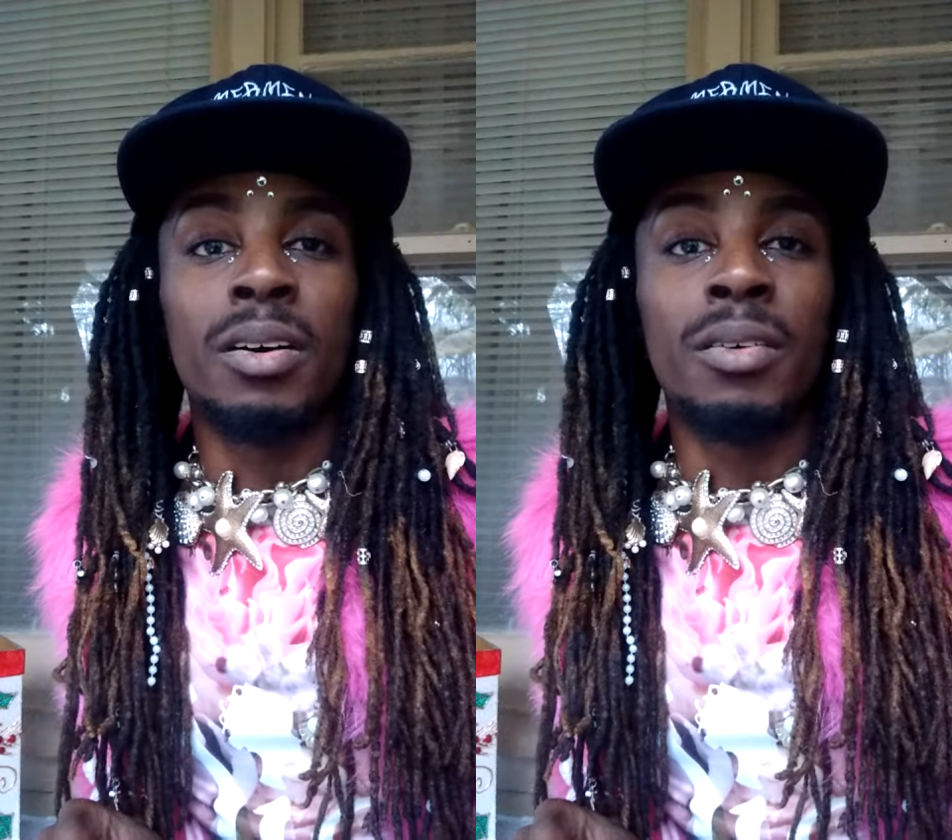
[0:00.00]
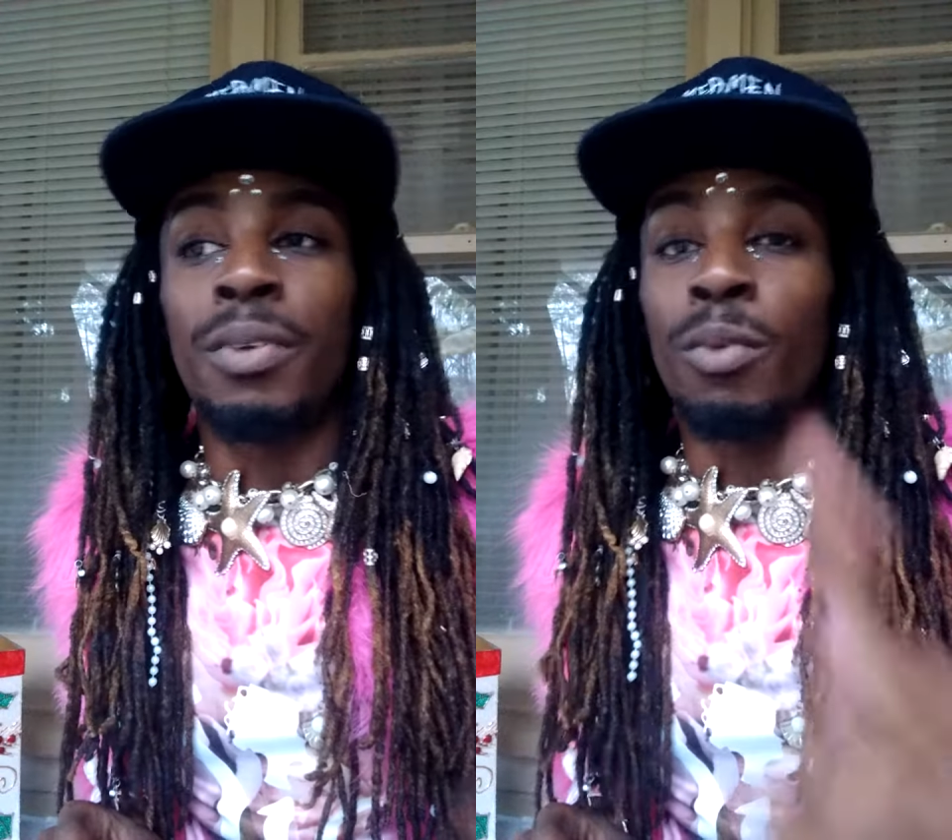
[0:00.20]

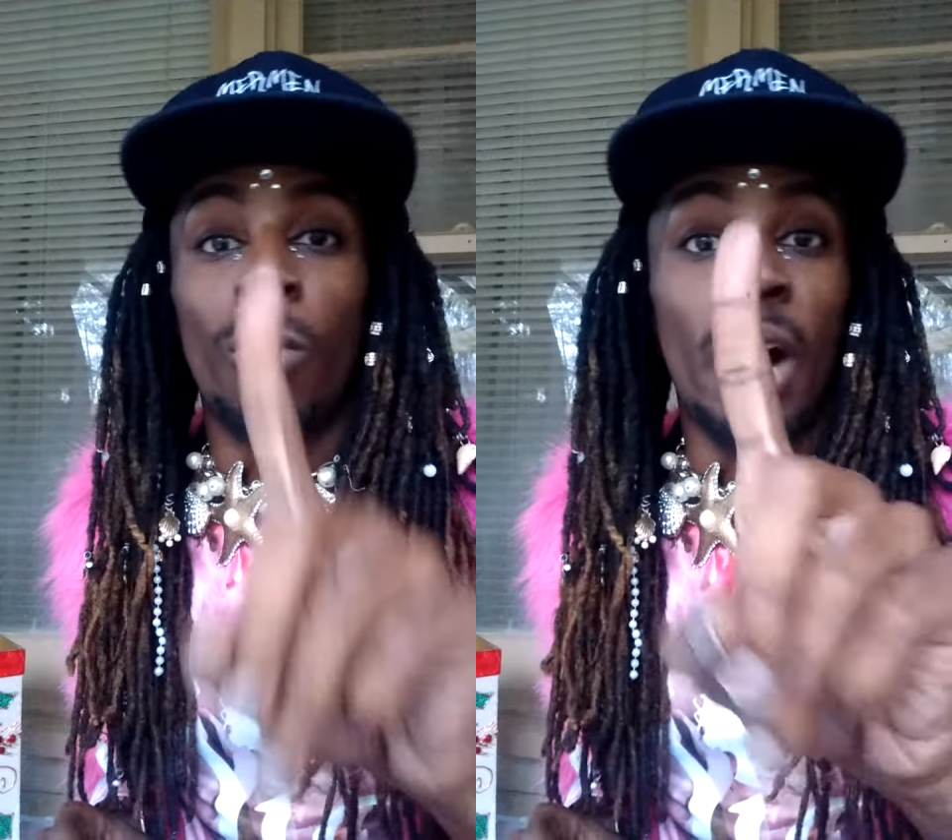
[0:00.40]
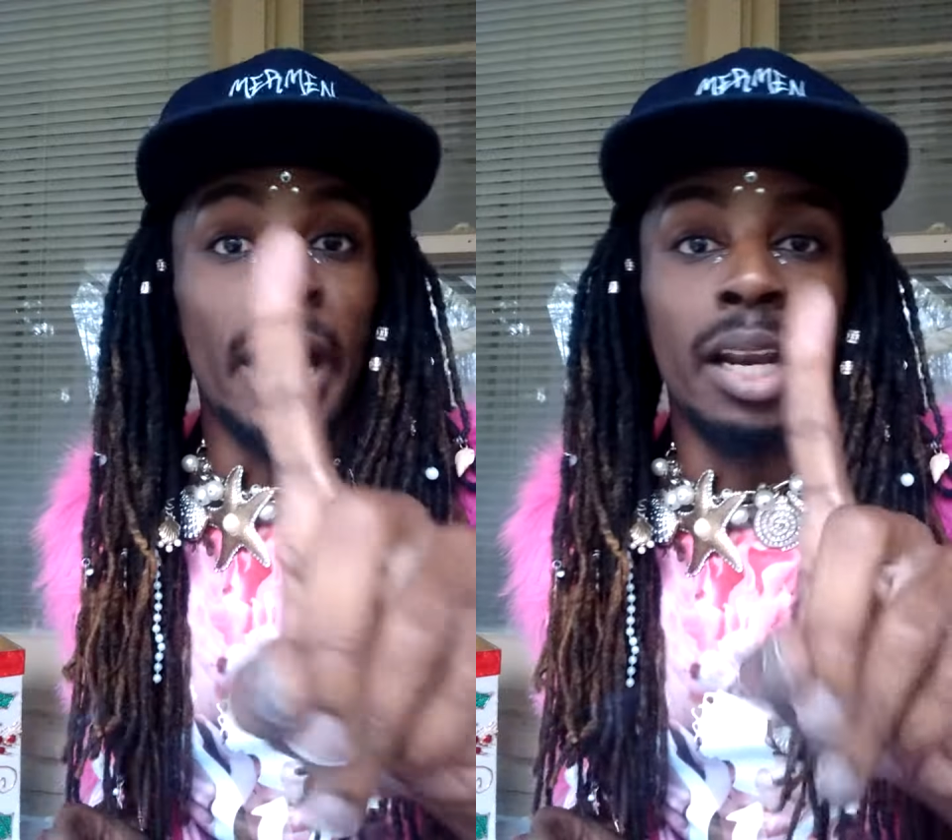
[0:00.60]
For
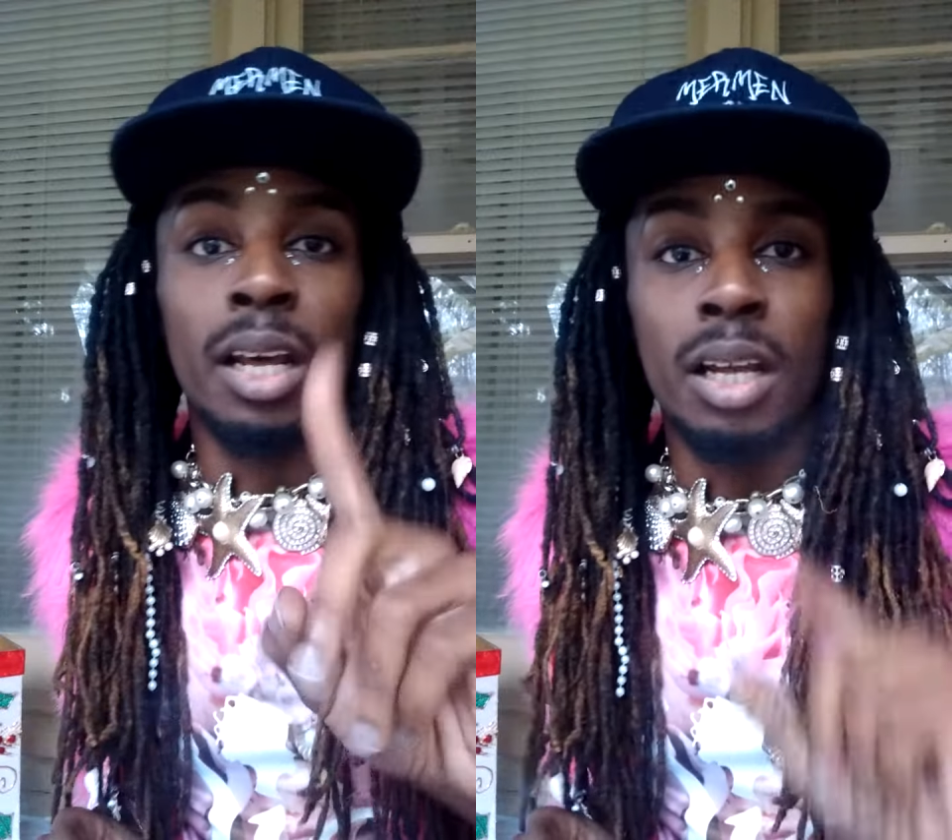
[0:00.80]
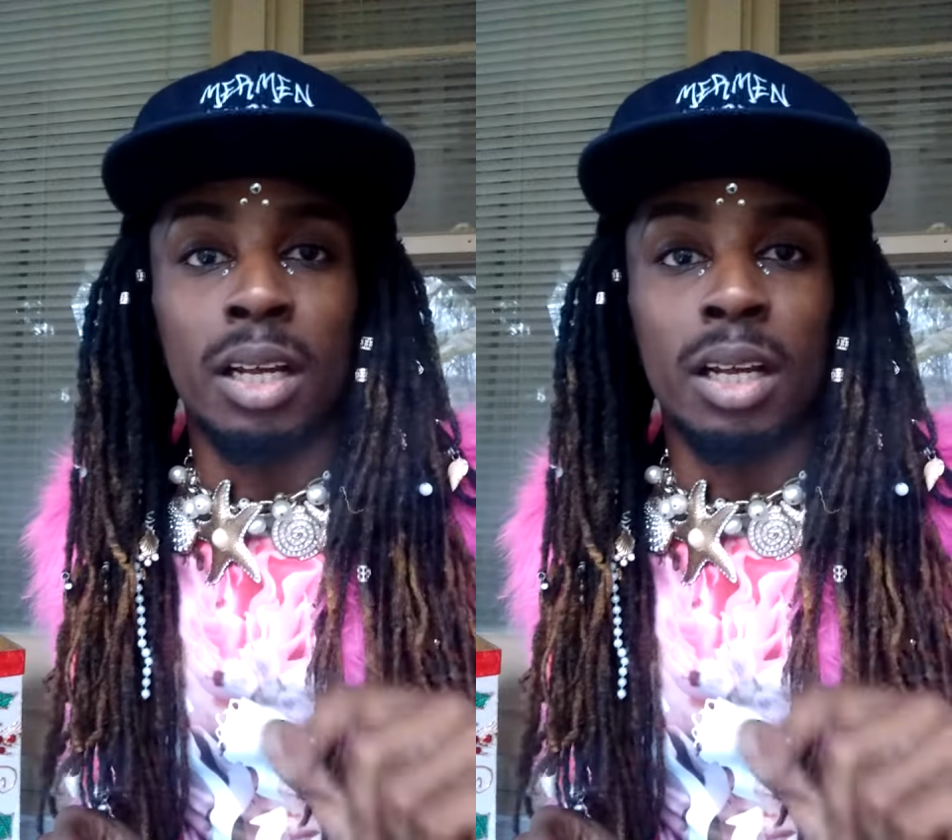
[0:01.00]
one.